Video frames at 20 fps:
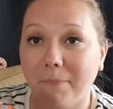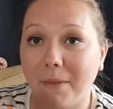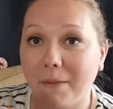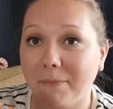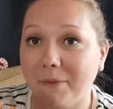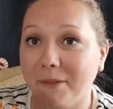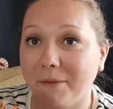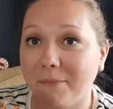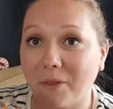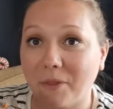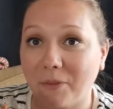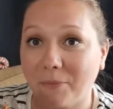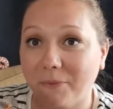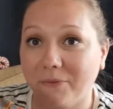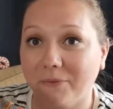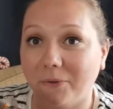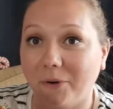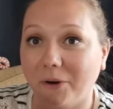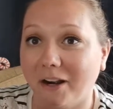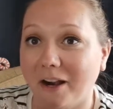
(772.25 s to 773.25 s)
maybe the month
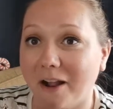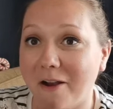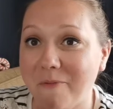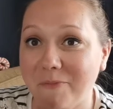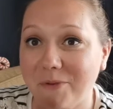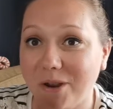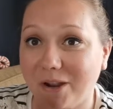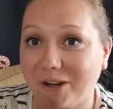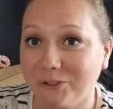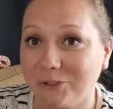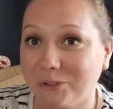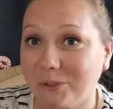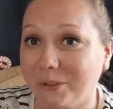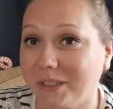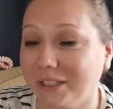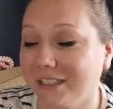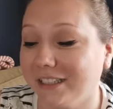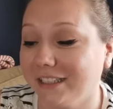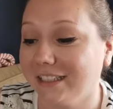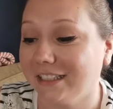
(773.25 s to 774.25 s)
before, I'm not
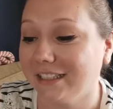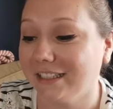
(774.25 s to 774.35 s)
sure.